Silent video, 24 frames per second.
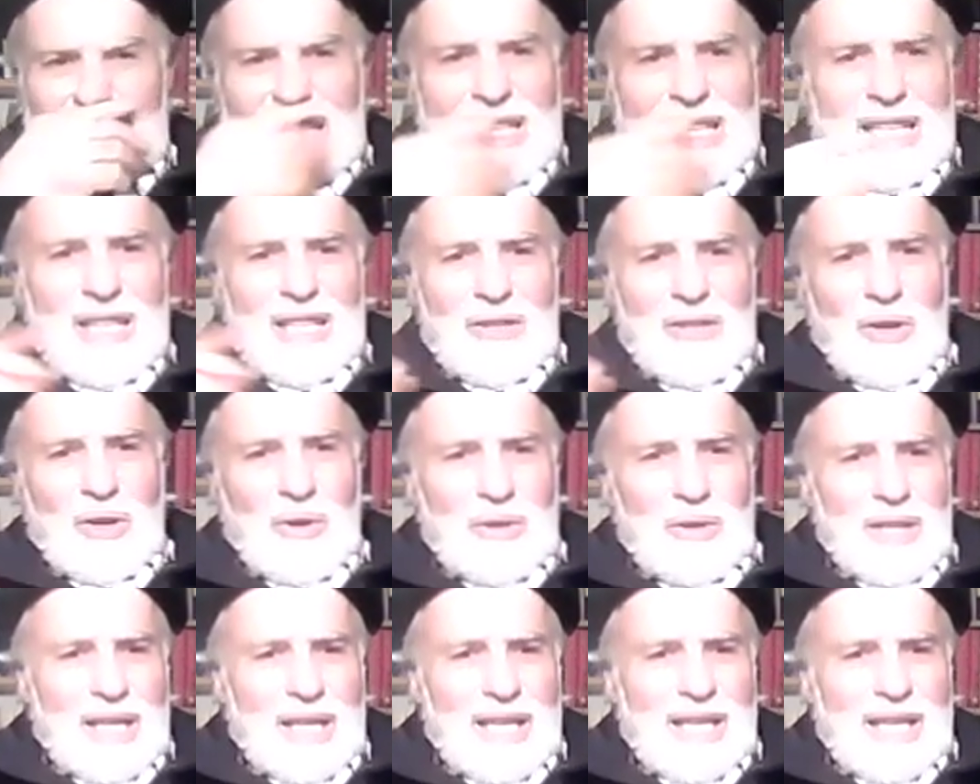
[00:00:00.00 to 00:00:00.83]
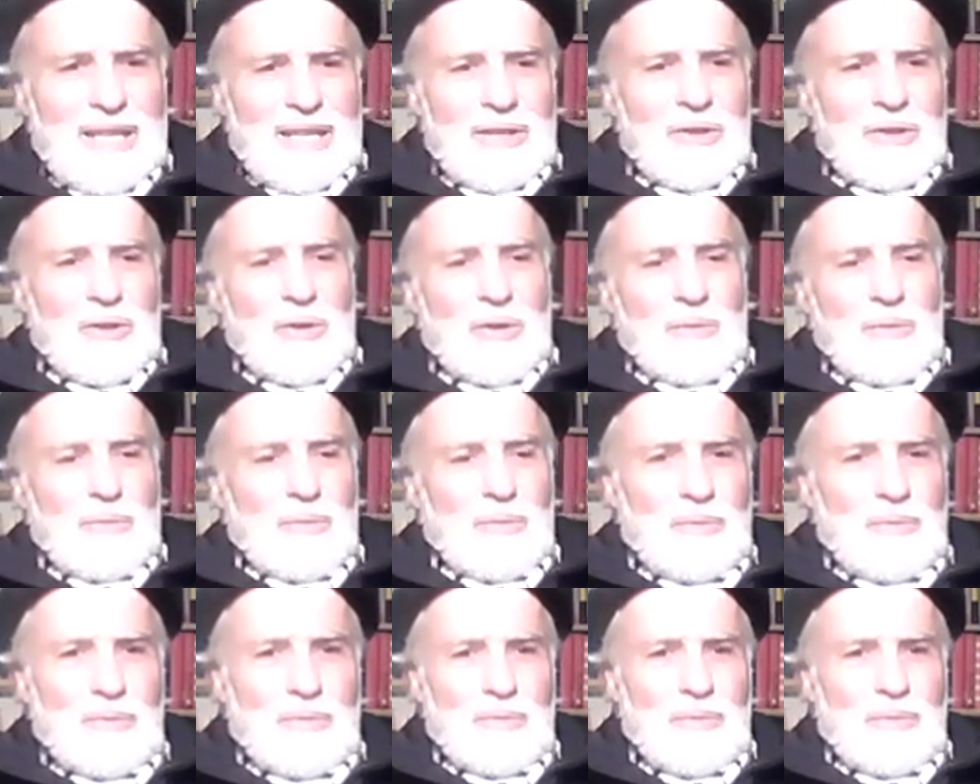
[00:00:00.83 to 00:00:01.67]
he wrote a letter to
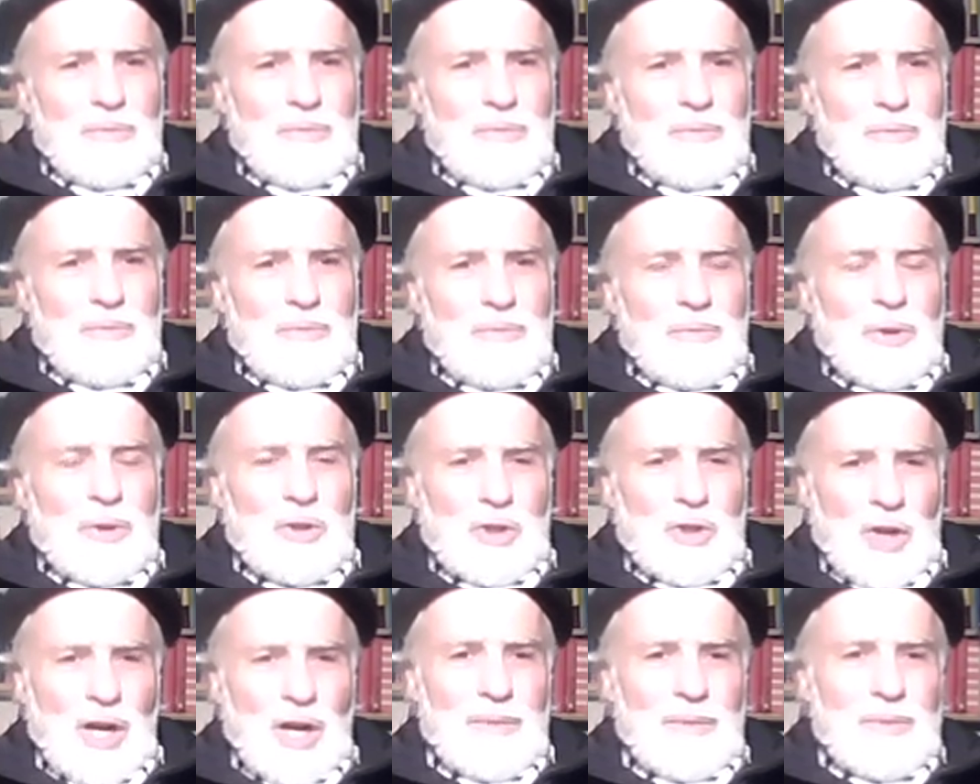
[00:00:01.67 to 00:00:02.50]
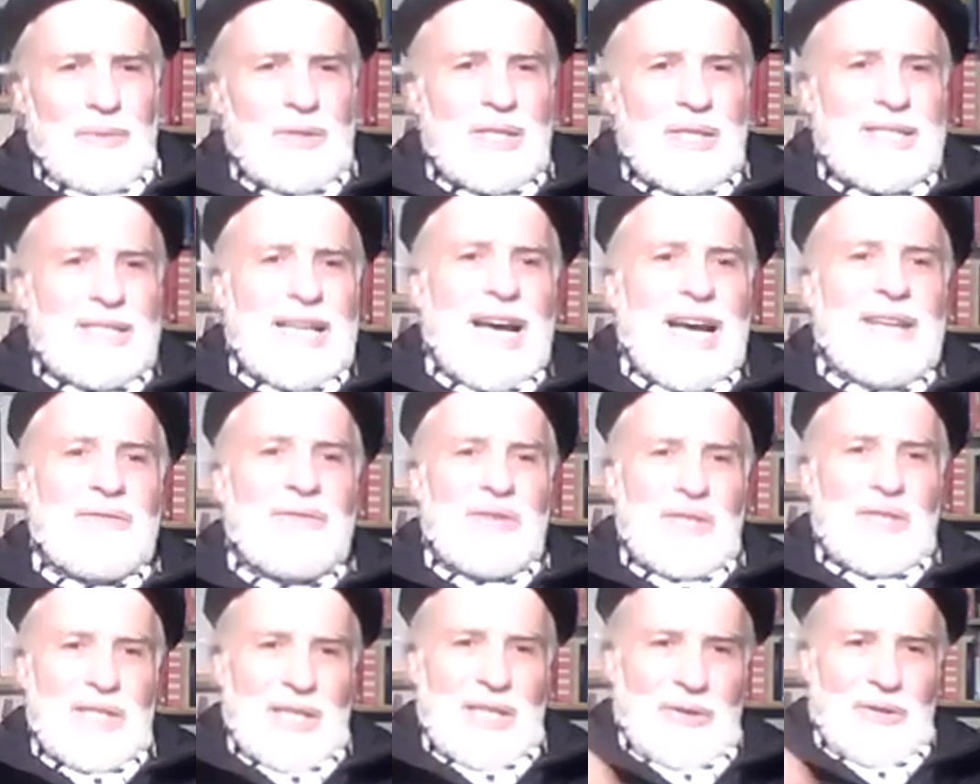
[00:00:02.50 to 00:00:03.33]
Beauchamp, his
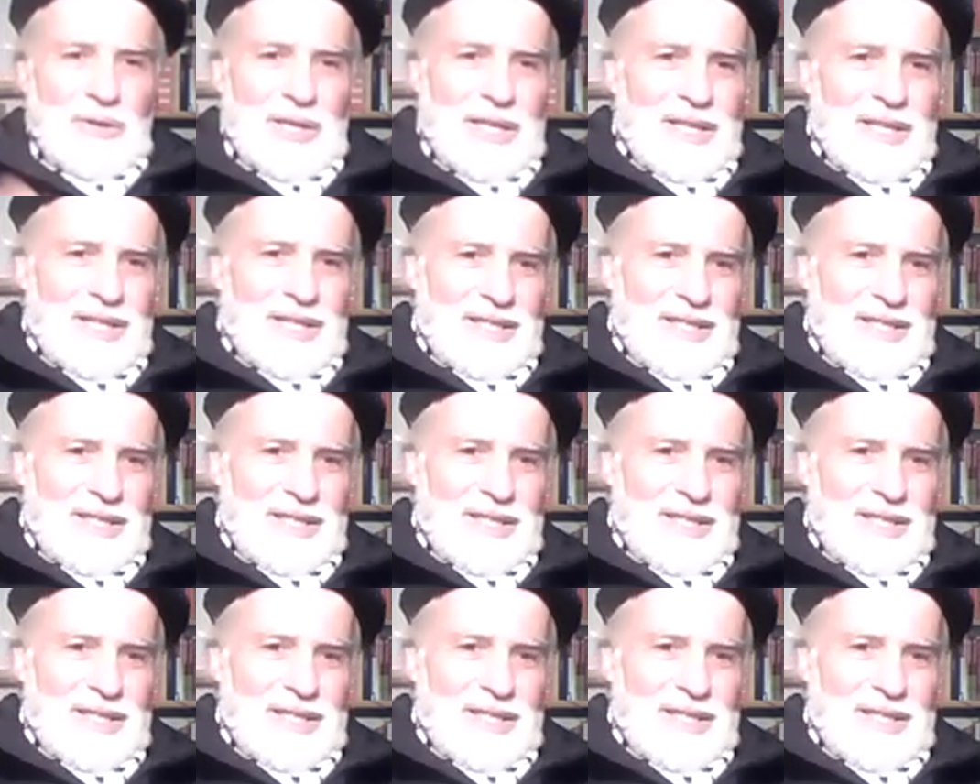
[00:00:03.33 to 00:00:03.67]
adversary,